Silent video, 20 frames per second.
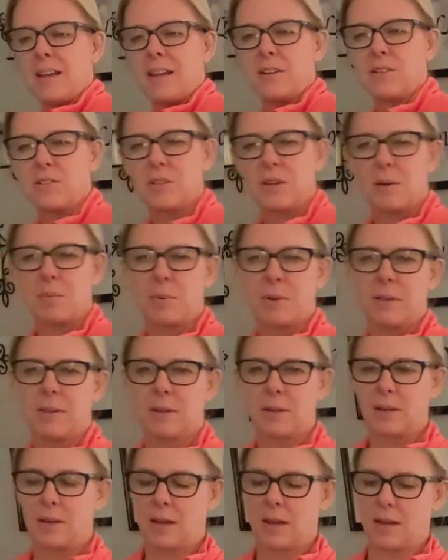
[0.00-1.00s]
Occasionally I'll bring
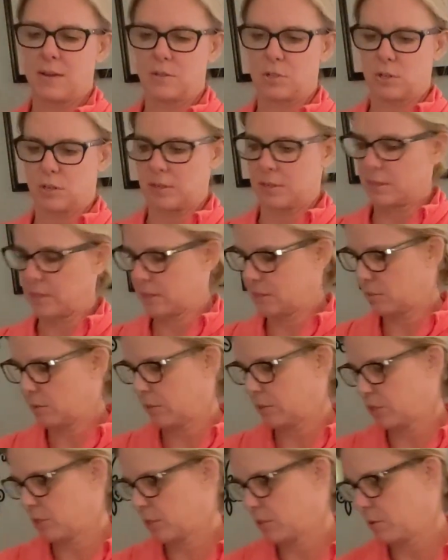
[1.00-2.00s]
like an extra like
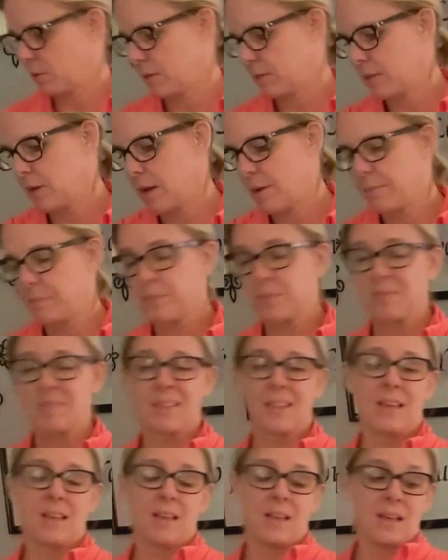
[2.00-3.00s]
sweatshirt to go on top.
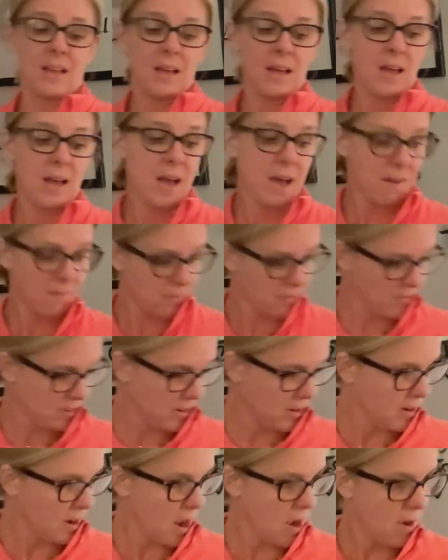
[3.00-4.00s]
Haven't
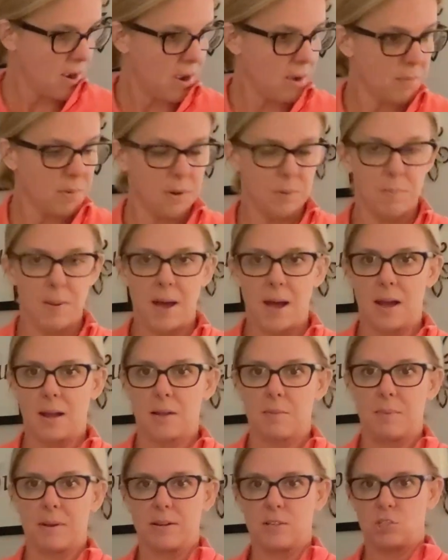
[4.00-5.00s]
figured out how I'm gonna
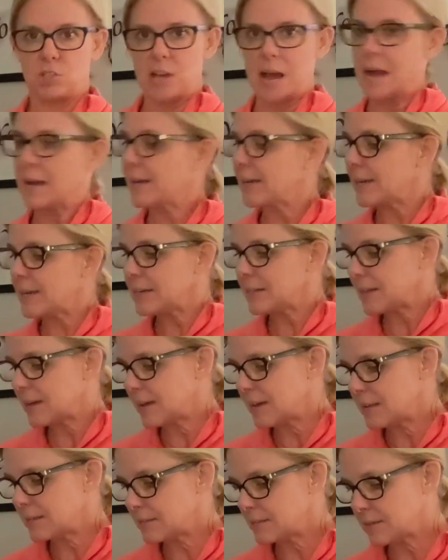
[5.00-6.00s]
pack my jacket
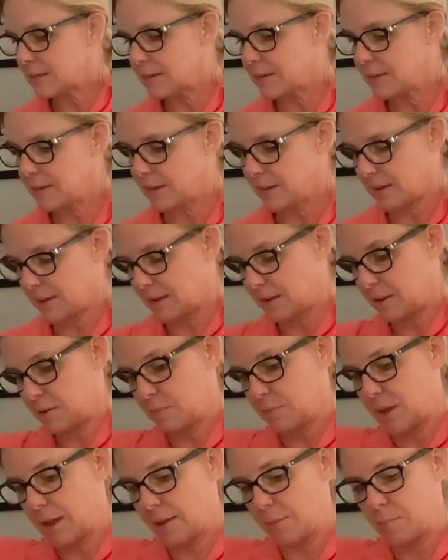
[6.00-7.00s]
yet.
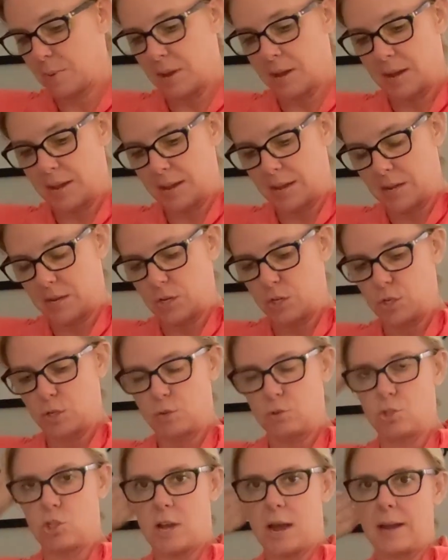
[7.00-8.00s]
I bought a
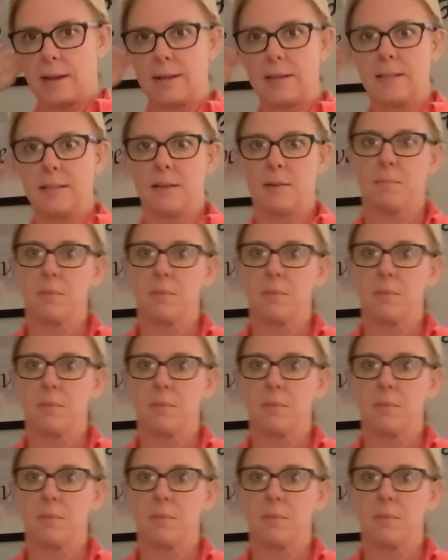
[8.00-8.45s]
new jacket.